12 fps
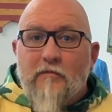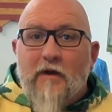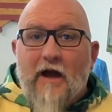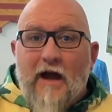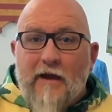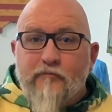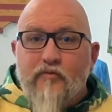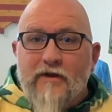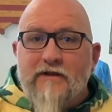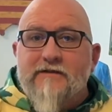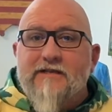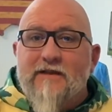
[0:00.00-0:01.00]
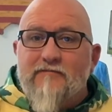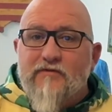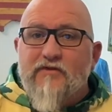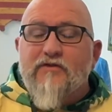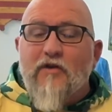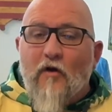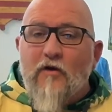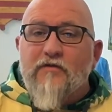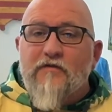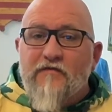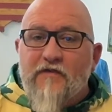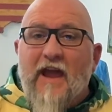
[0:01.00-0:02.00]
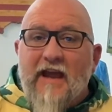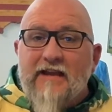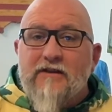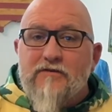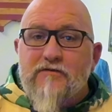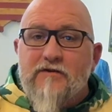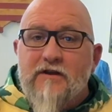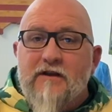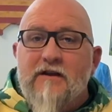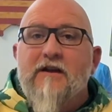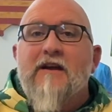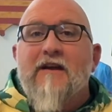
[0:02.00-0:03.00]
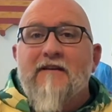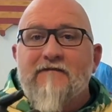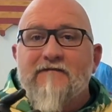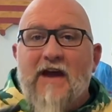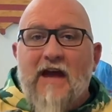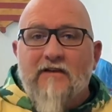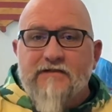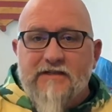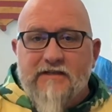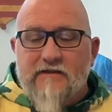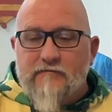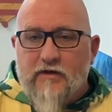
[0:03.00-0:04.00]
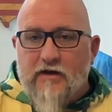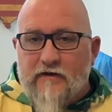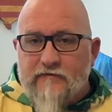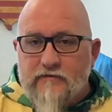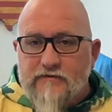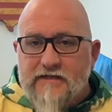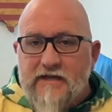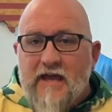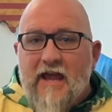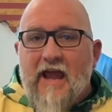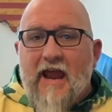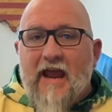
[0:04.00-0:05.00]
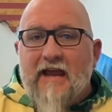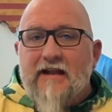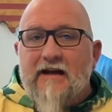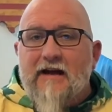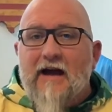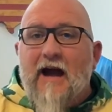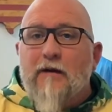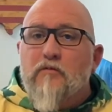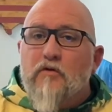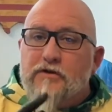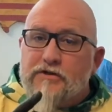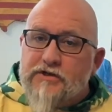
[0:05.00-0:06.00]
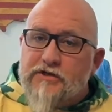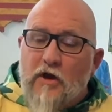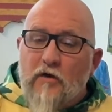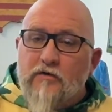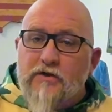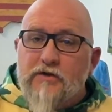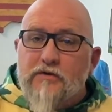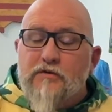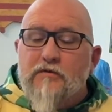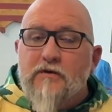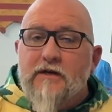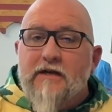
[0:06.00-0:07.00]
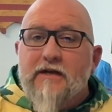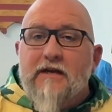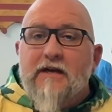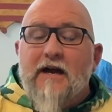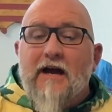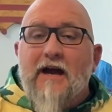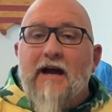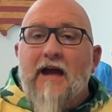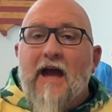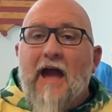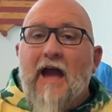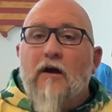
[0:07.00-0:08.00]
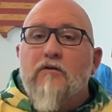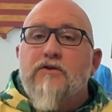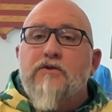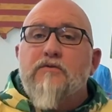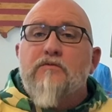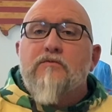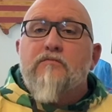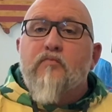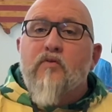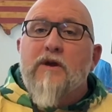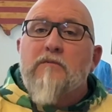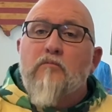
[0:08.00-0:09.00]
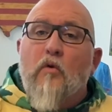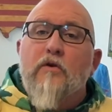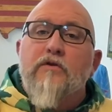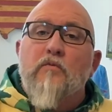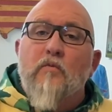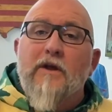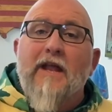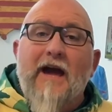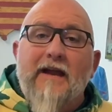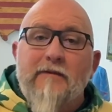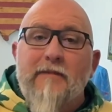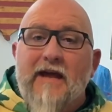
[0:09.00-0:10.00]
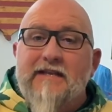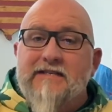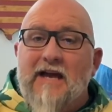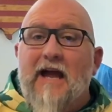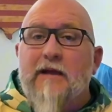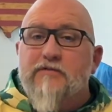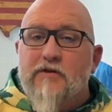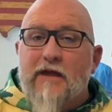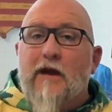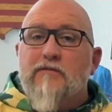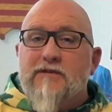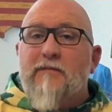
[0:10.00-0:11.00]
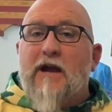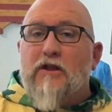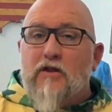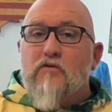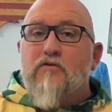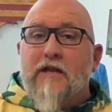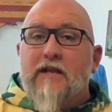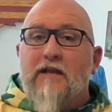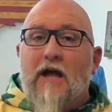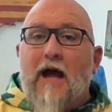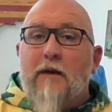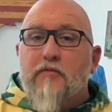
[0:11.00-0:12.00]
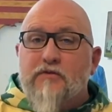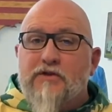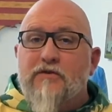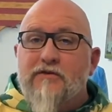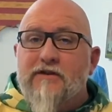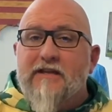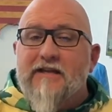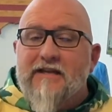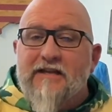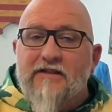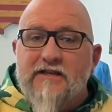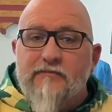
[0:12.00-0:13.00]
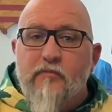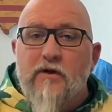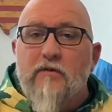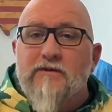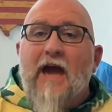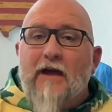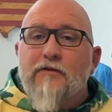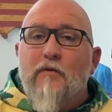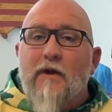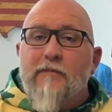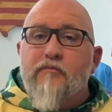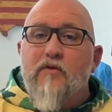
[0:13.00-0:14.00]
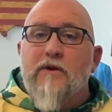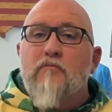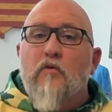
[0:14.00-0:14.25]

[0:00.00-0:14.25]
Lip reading: I printed some Darth Vader valve stem covers, and I'm going to show you how you print more than one item at a time. So that was my learning opportunity in this print, was how do I print